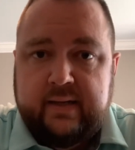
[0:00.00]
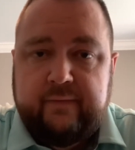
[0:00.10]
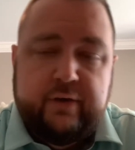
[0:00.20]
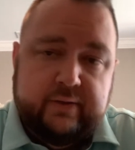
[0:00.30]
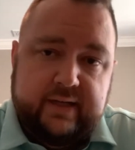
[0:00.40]
If
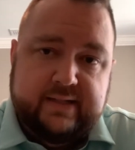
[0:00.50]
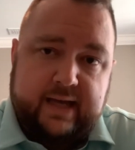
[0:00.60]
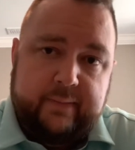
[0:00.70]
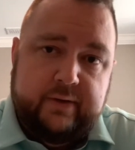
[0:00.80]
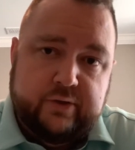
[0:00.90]
you don't think it's
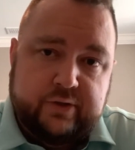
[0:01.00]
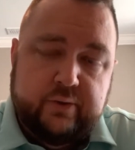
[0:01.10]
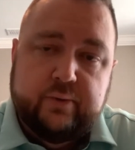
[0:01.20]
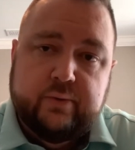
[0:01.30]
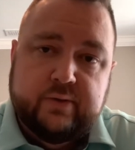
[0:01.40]
happening in your
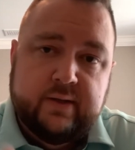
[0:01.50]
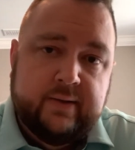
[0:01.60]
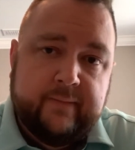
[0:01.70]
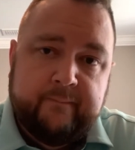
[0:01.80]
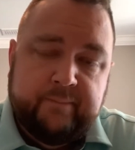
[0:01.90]
schools,
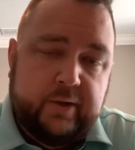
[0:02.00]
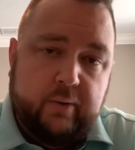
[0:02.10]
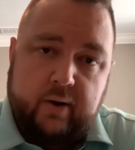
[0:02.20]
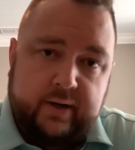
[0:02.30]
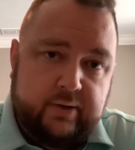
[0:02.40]
you
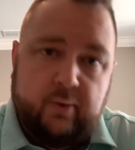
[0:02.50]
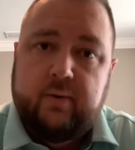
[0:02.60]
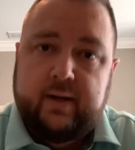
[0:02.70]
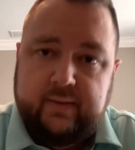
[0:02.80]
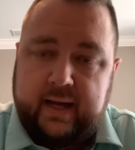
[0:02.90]
are
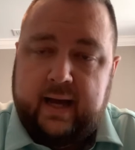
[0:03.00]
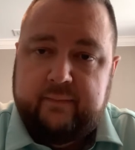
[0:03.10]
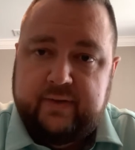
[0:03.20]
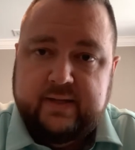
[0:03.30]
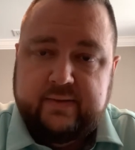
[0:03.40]
ignoring the
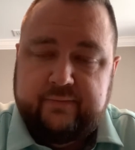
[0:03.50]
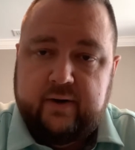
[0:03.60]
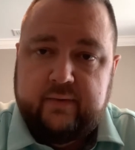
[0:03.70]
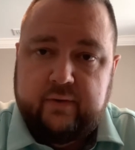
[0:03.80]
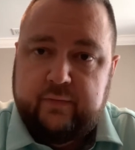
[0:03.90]
obvious in front of you.